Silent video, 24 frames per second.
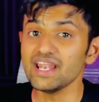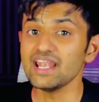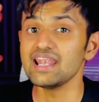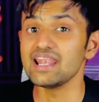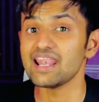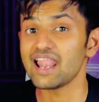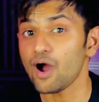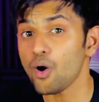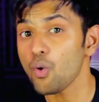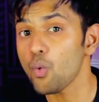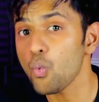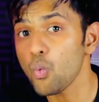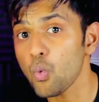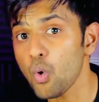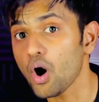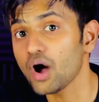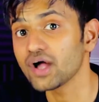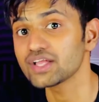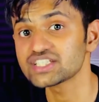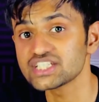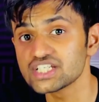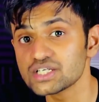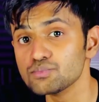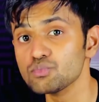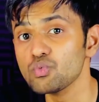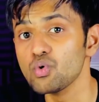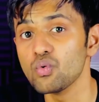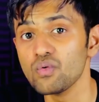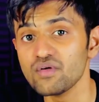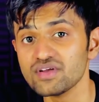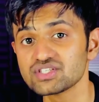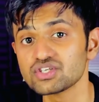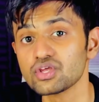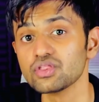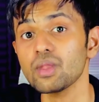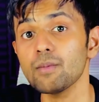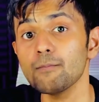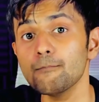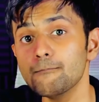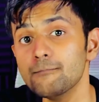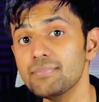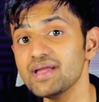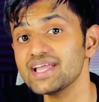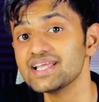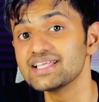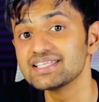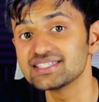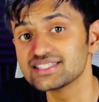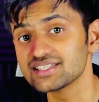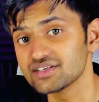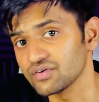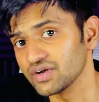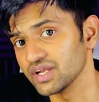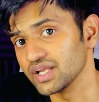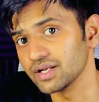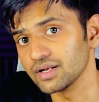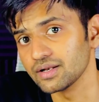love watching movies on the big screen.